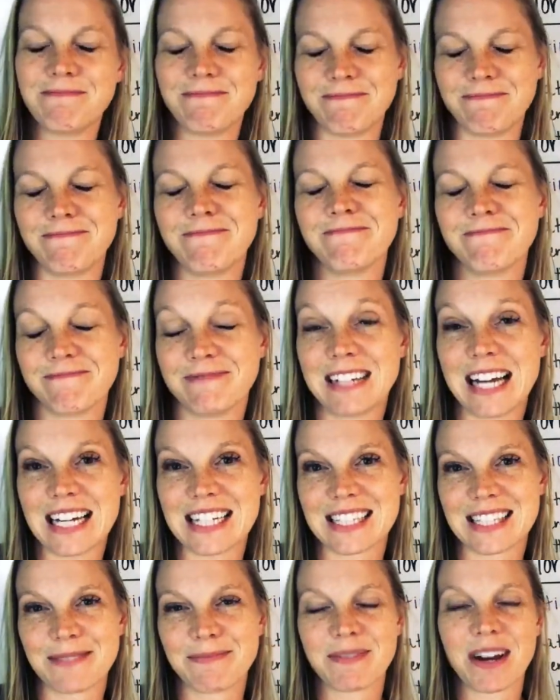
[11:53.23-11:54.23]
hmm
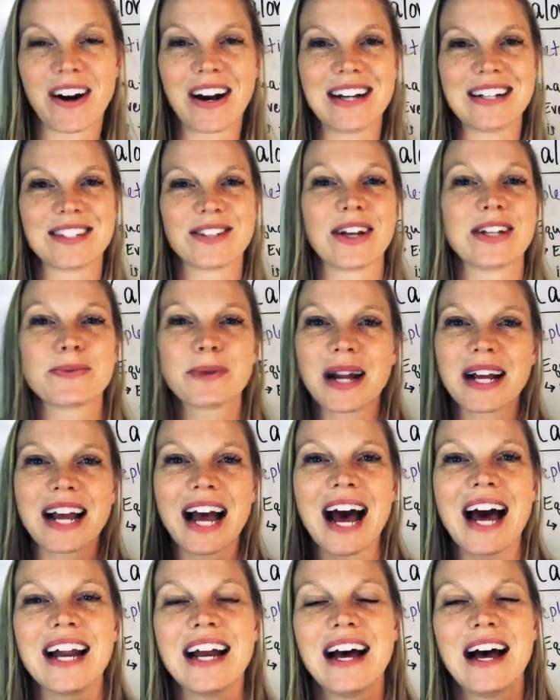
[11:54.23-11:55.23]
Yes. All right, so that's what I
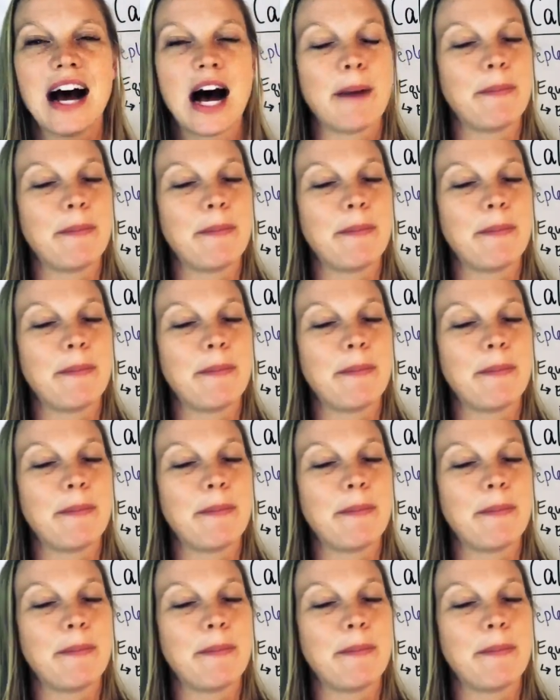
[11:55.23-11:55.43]
got.